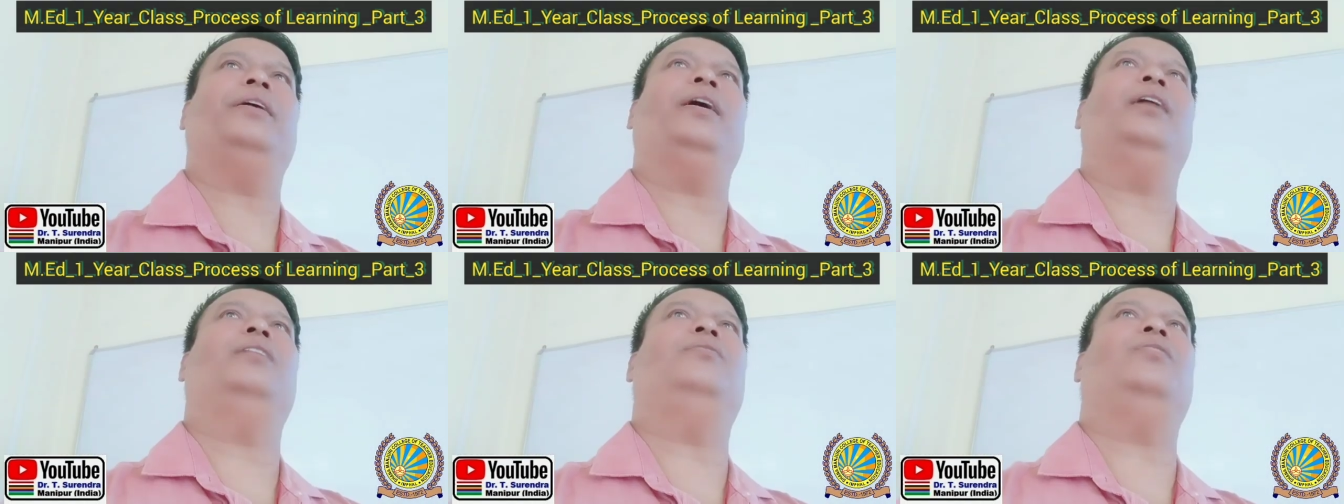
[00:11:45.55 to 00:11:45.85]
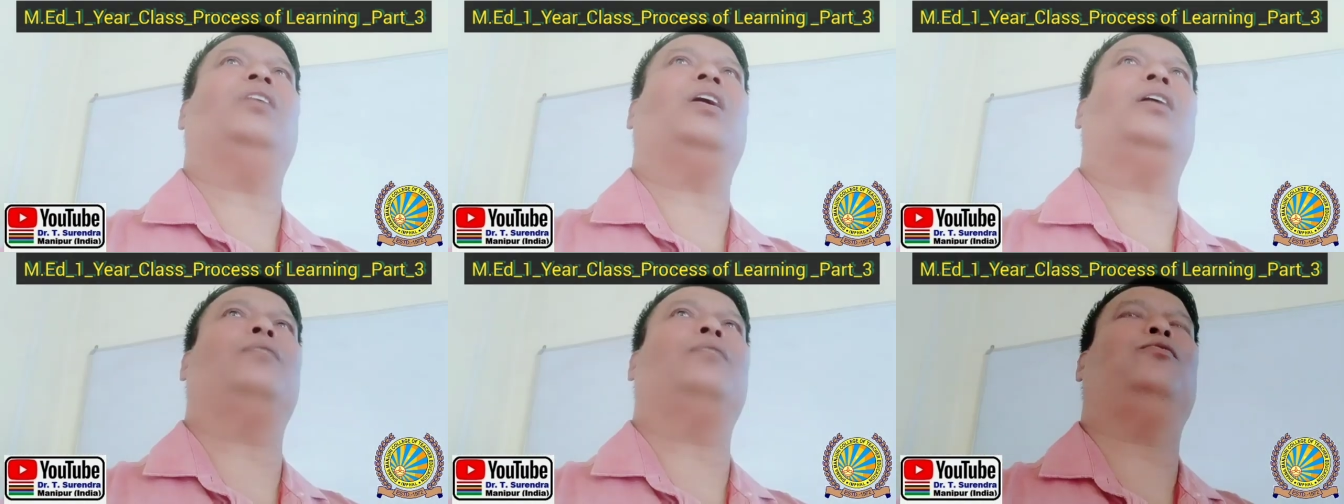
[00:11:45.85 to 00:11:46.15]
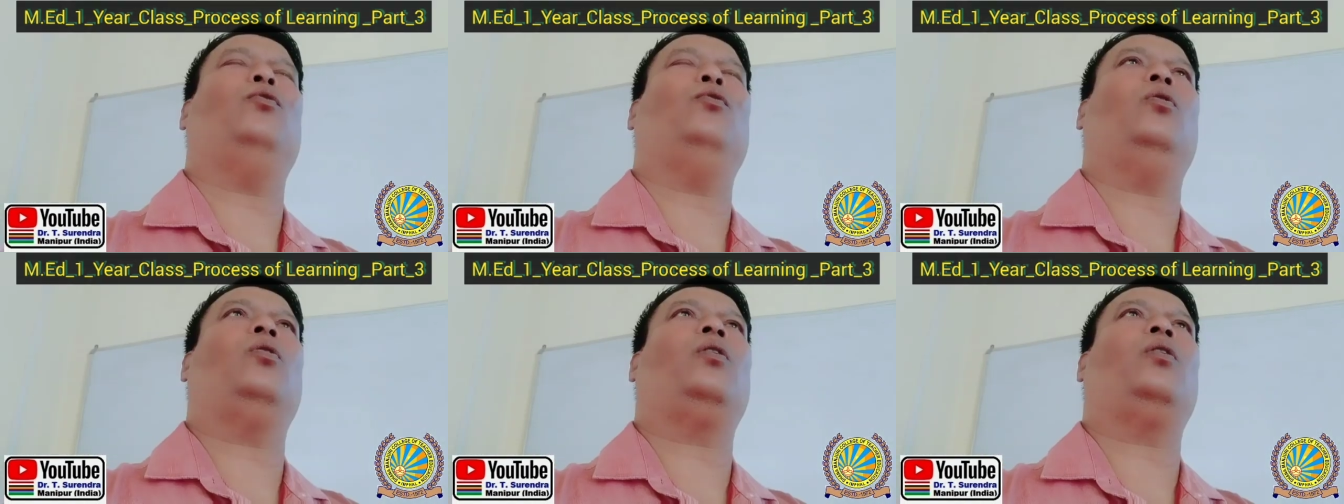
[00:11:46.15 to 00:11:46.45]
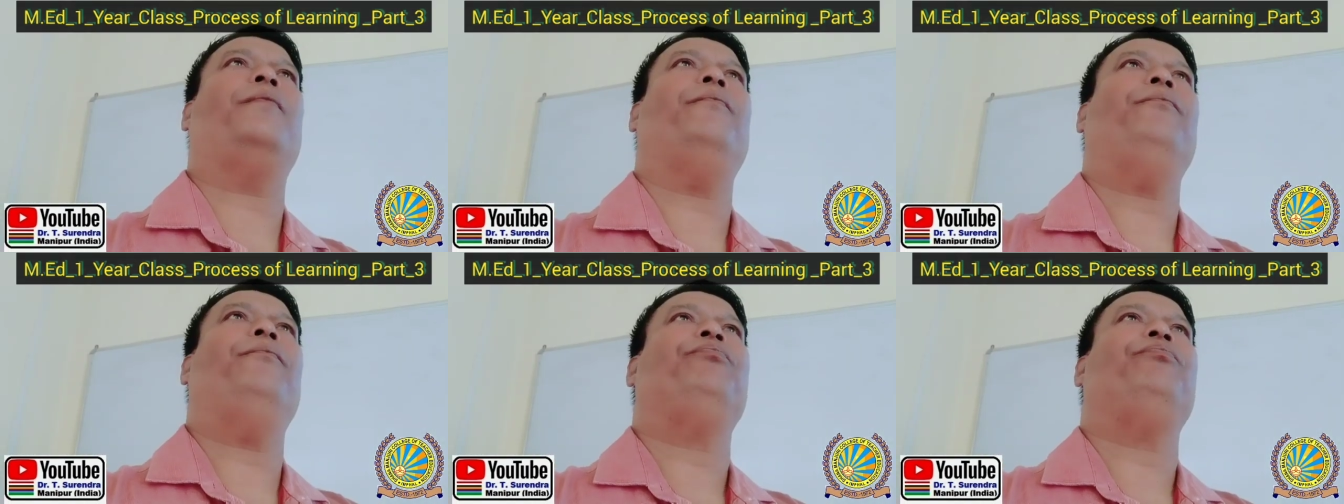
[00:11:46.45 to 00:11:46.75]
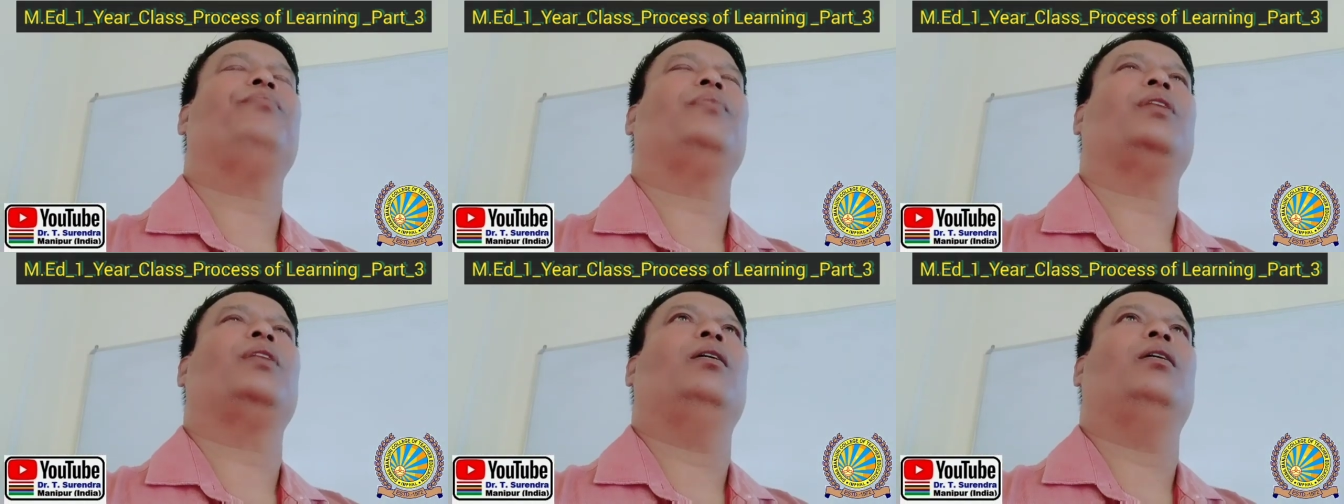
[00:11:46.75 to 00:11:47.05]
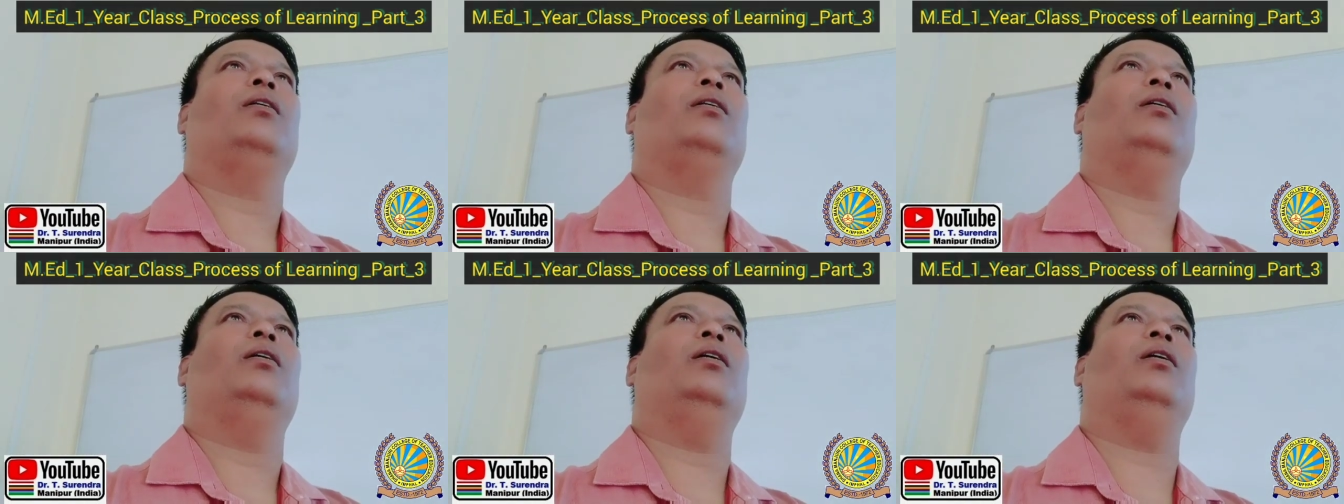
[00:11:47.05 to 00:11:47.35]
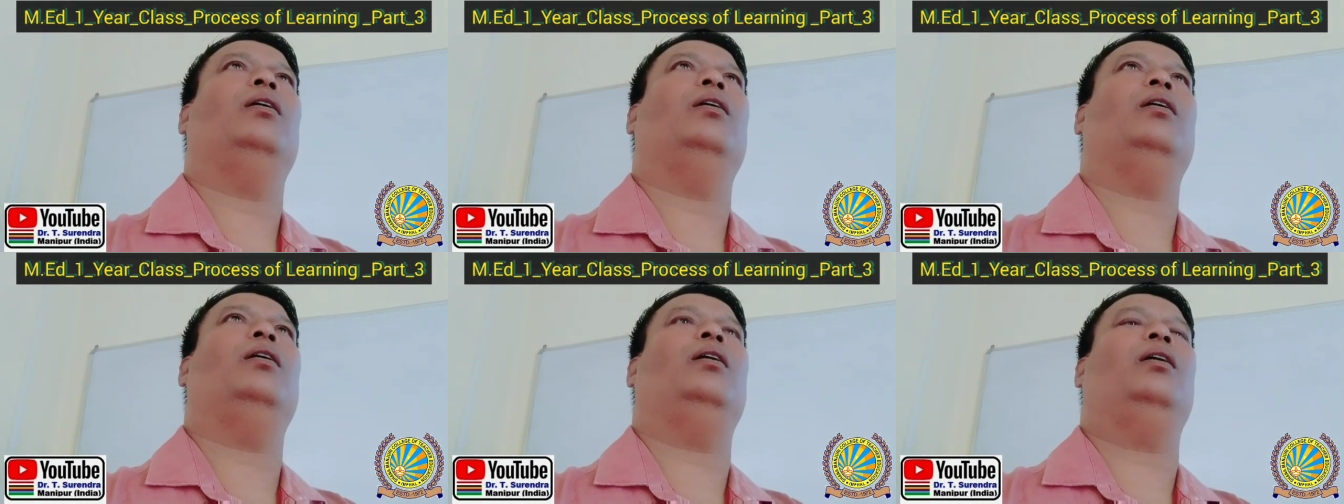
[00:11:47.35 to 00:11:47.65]
and therefore
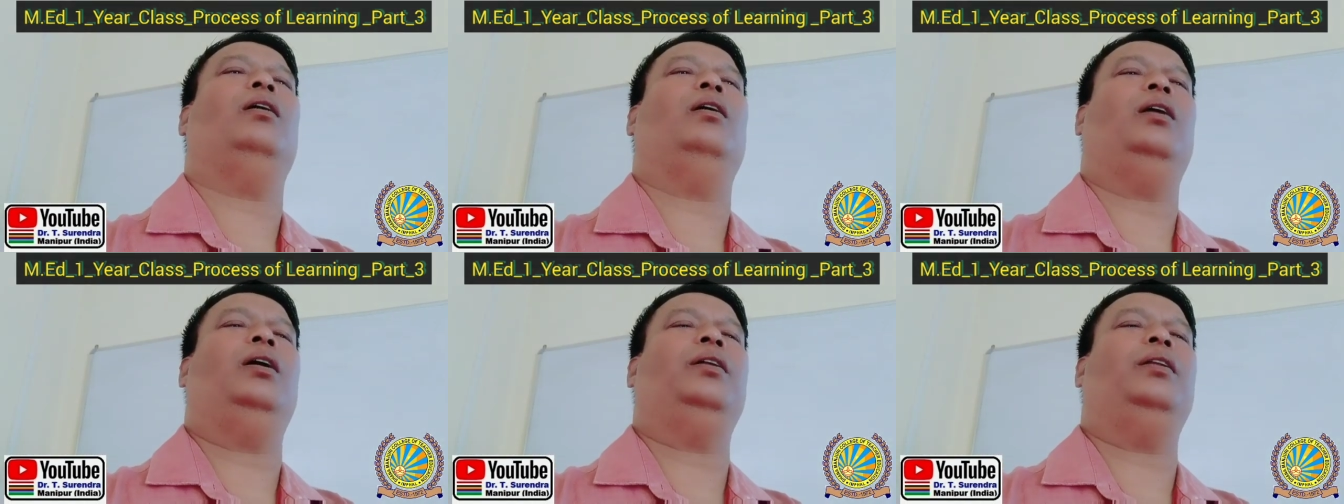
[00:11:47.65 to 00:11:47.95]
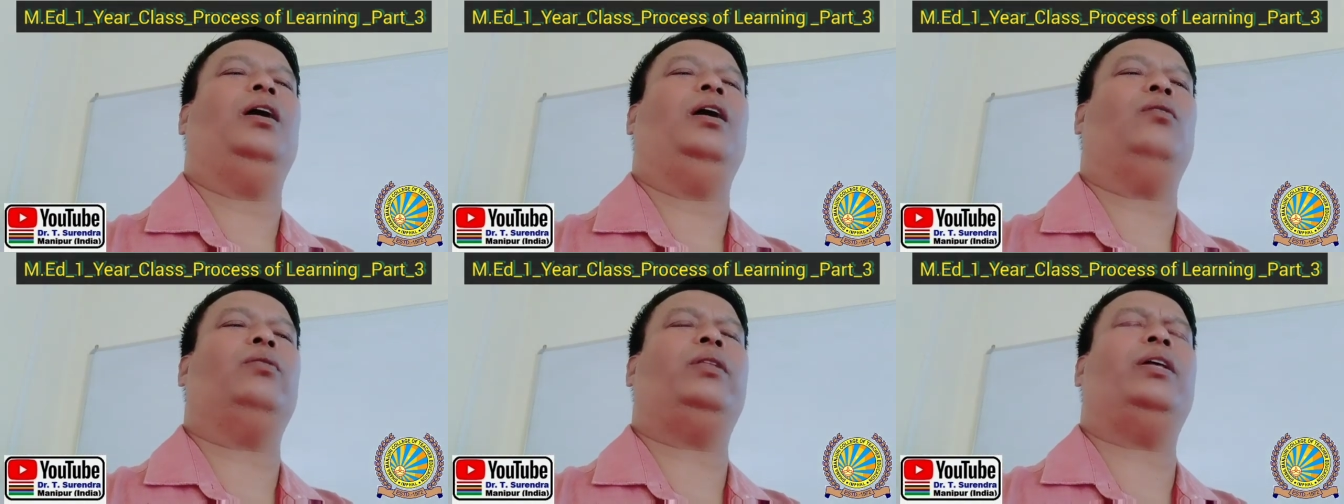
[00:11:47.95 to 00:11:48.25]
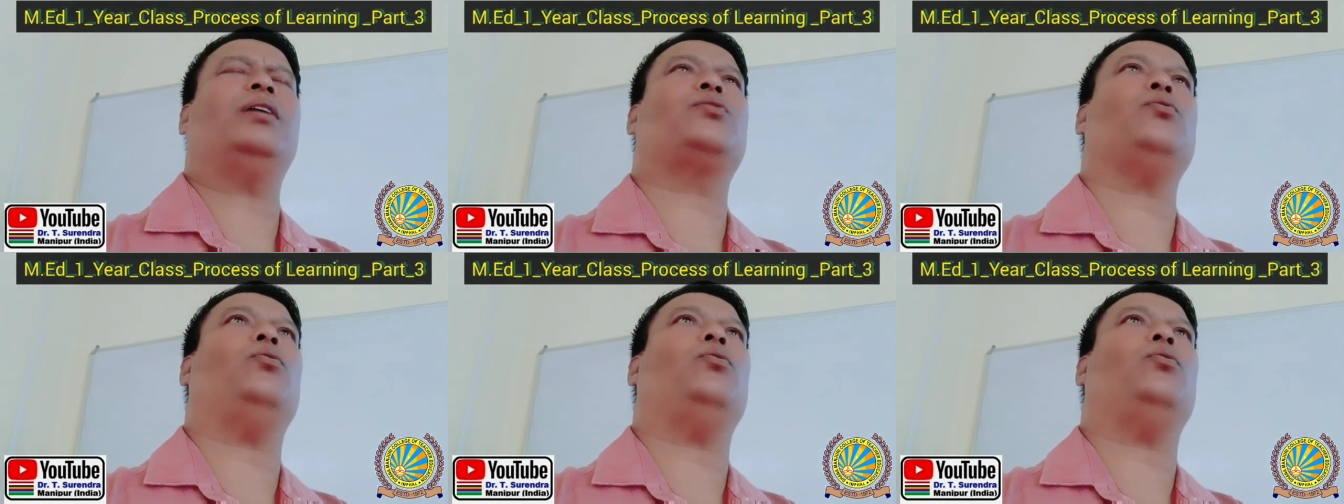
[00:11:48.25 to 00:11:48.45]
nowadays